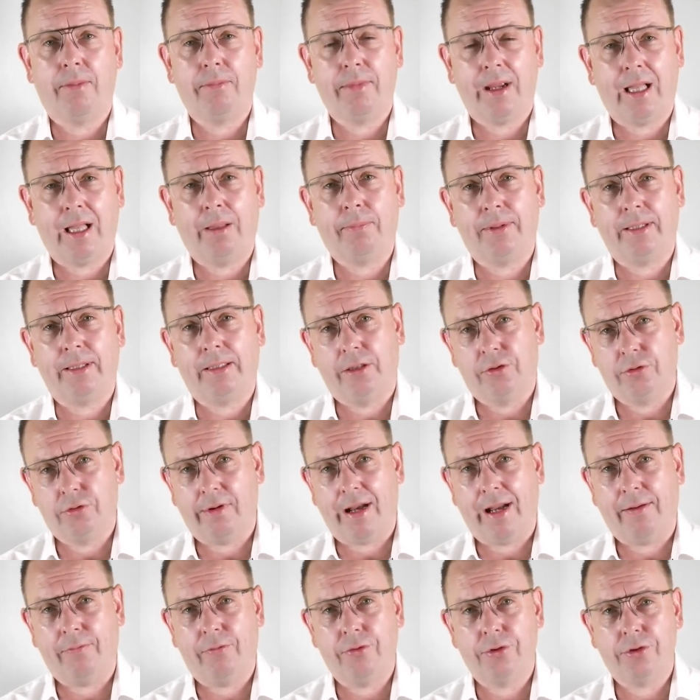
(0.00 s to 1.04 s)
helping the
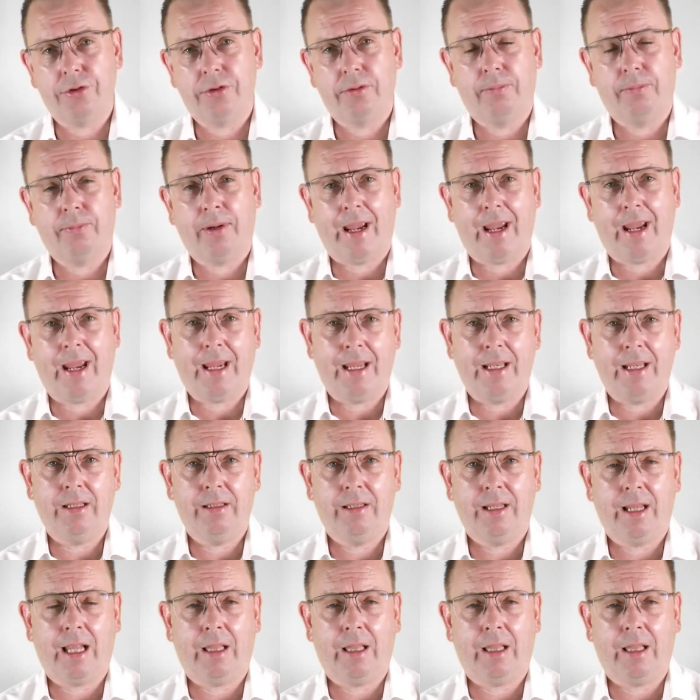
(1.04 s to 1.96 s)
drivers pay in,